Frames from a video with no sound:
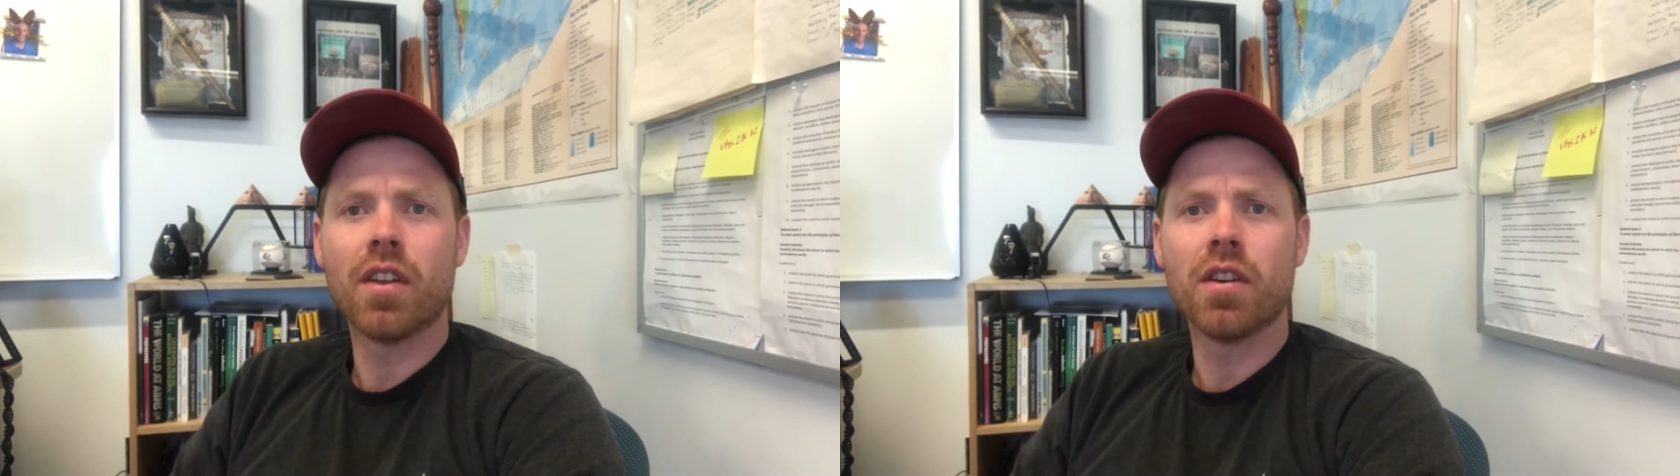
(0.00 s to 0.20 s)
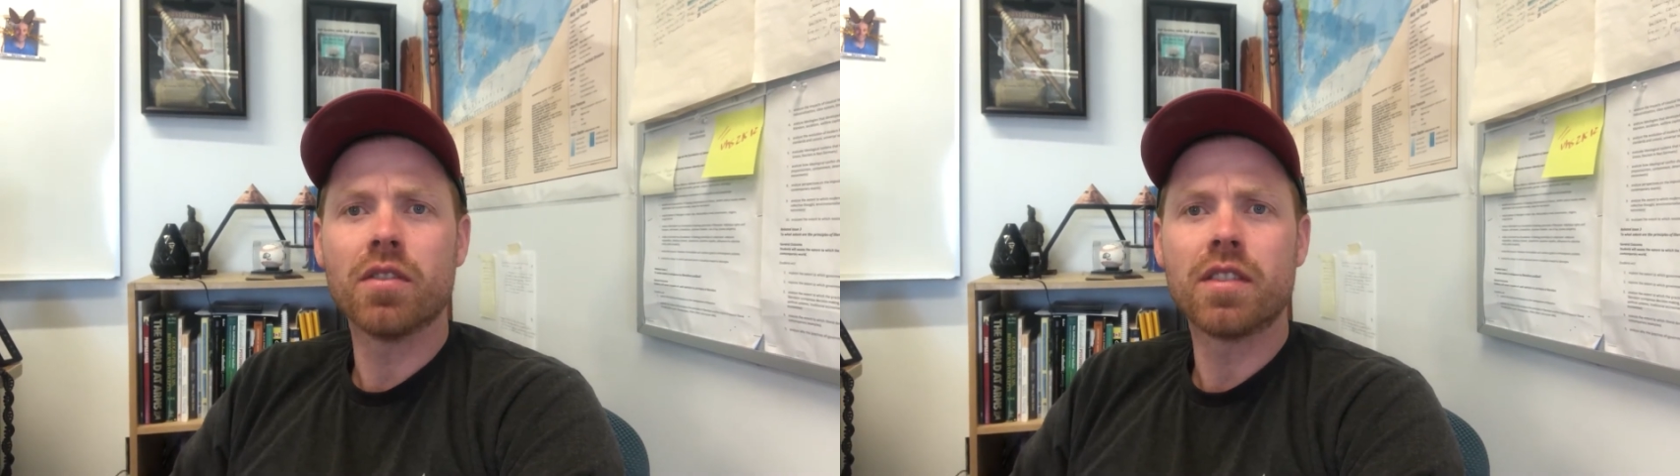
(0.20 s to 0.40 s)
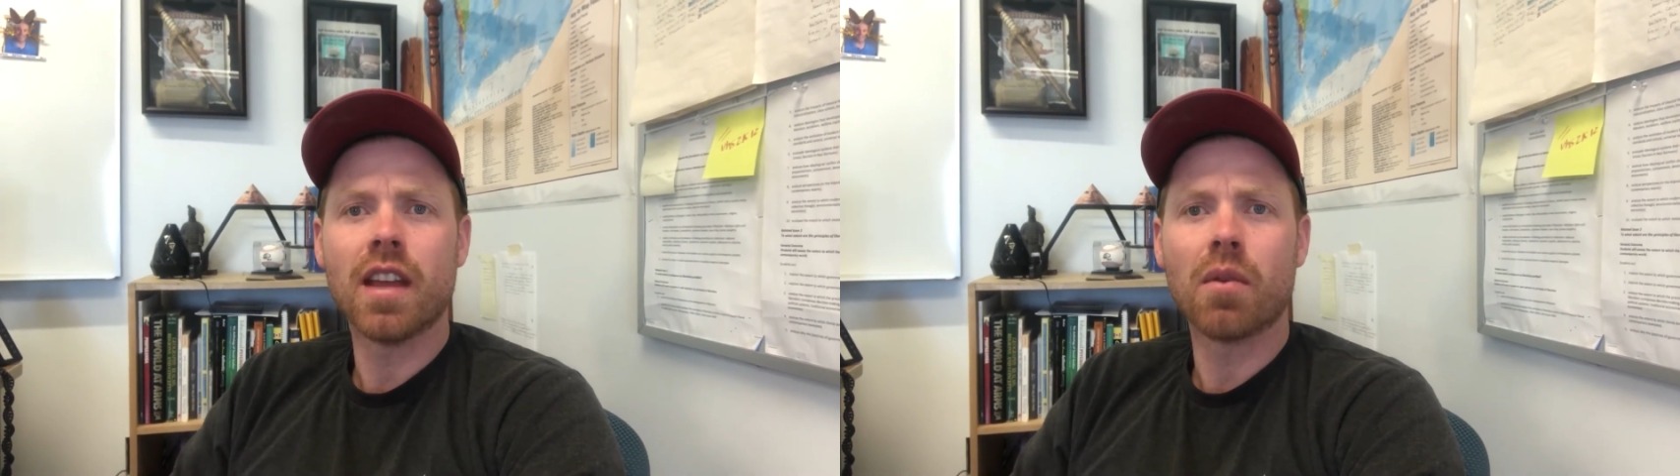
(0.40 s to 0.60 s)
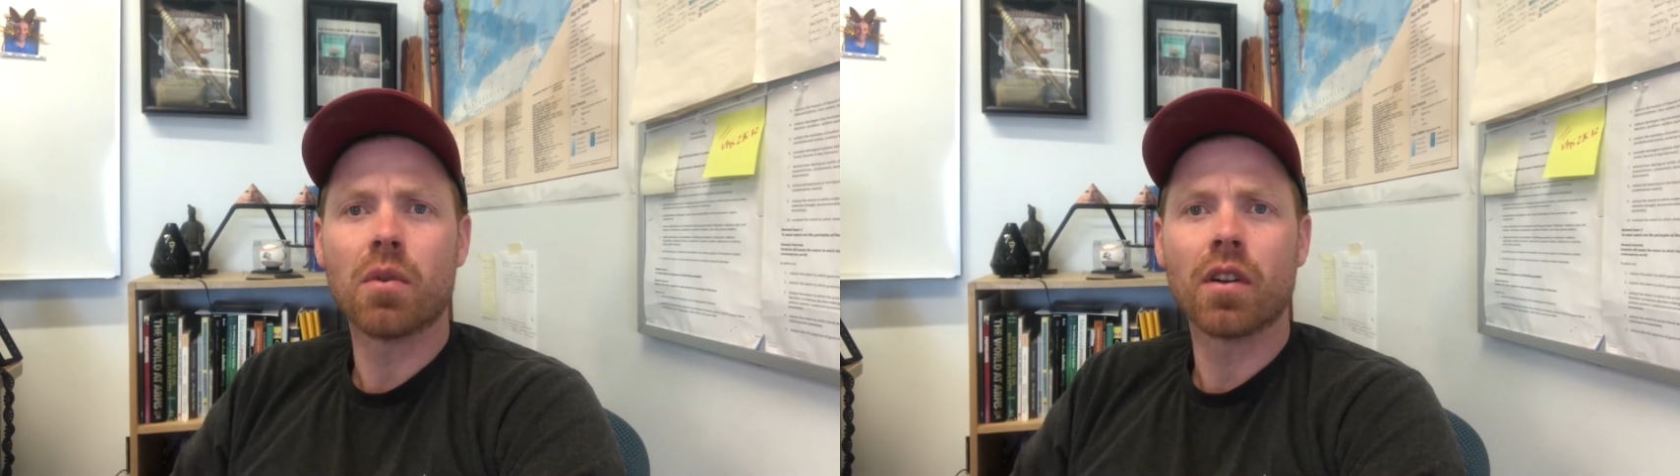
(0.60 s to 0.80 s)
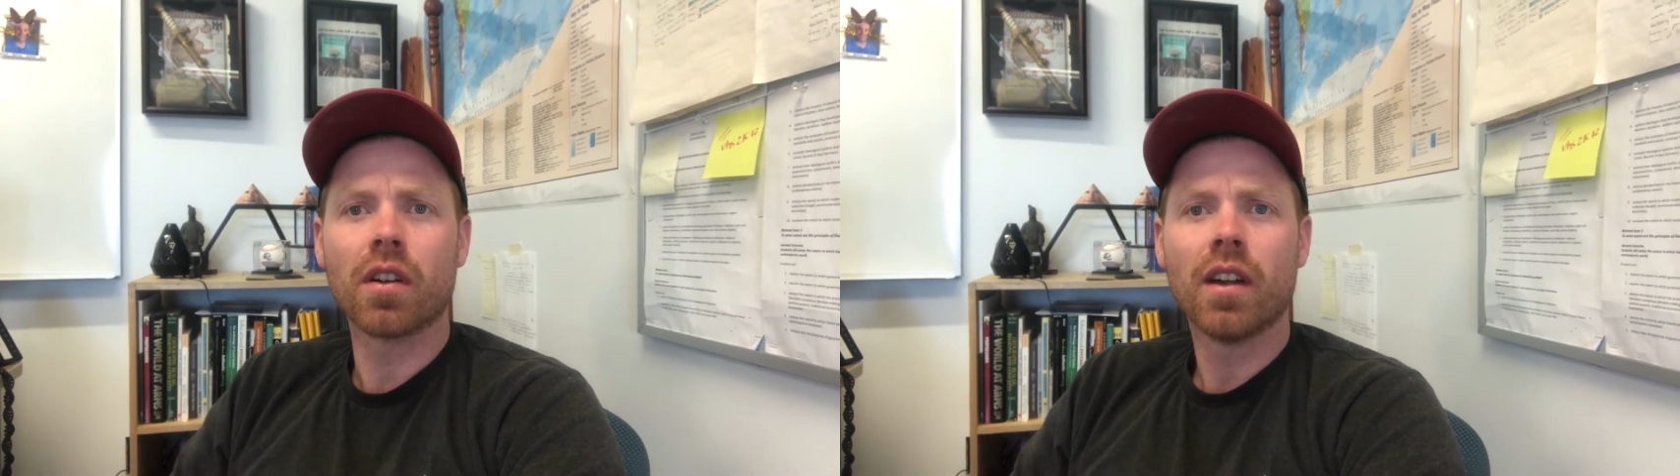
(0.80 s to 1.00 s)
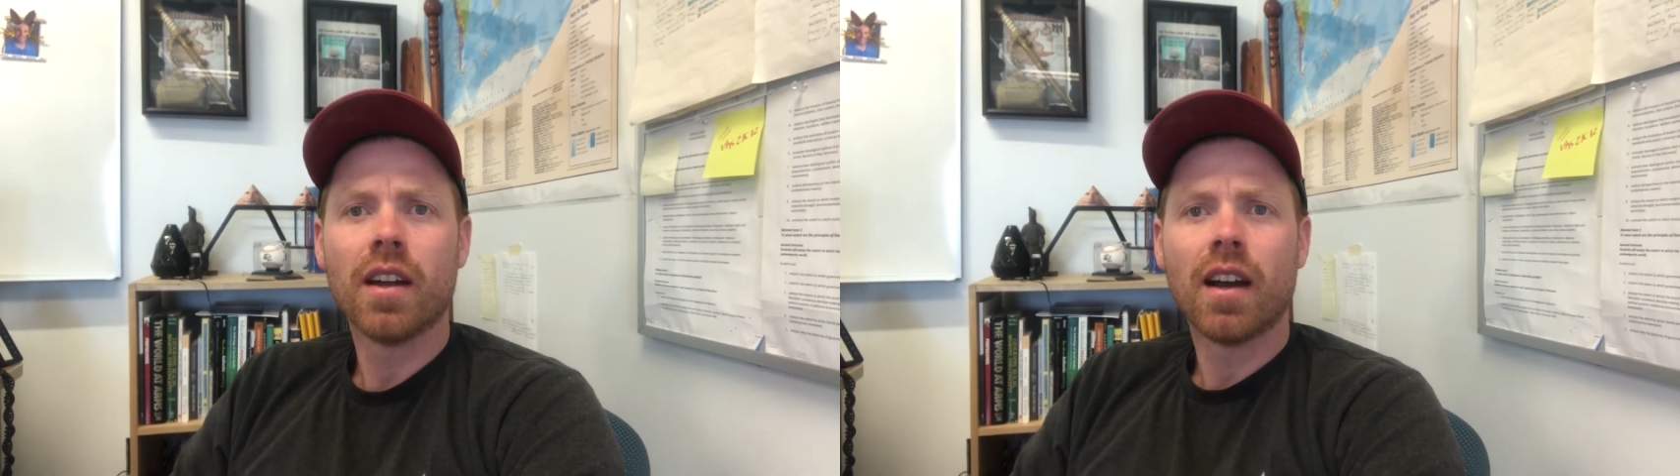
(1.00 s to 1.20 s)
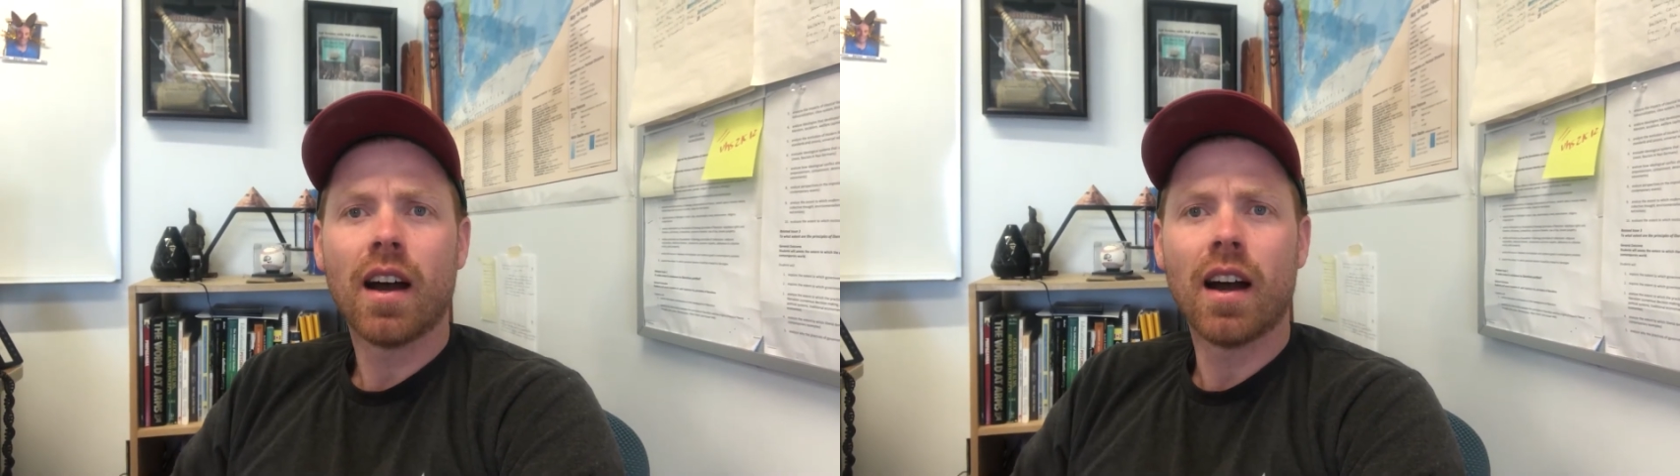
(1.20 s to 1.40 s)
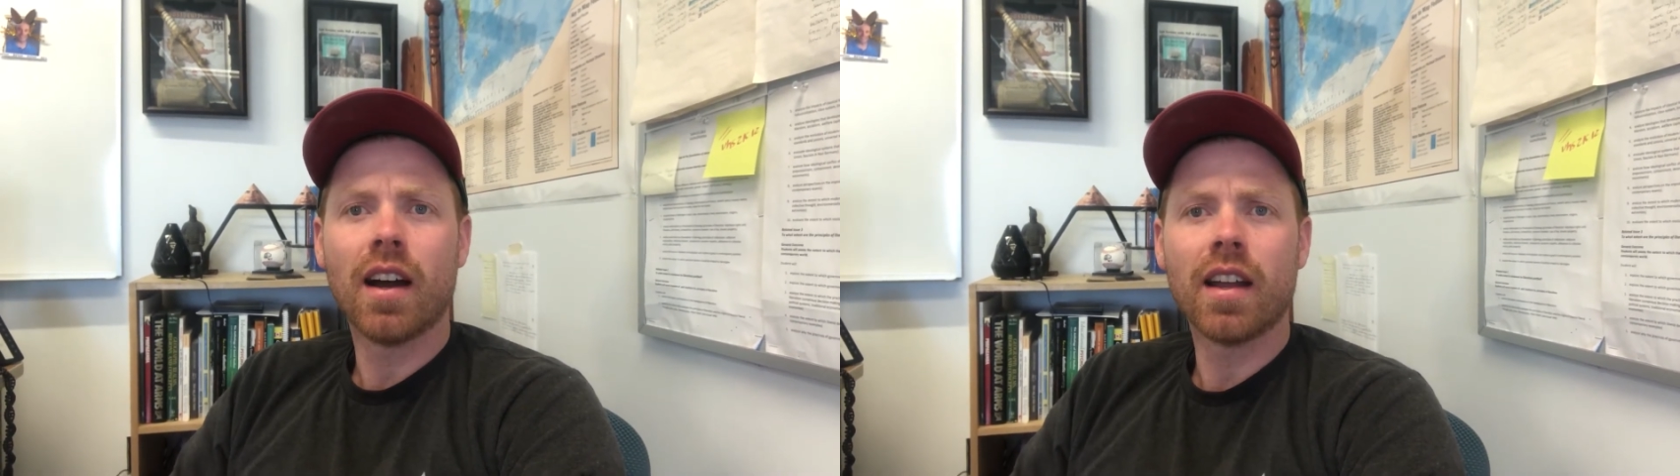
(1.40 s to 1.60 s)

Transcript: those that were uh,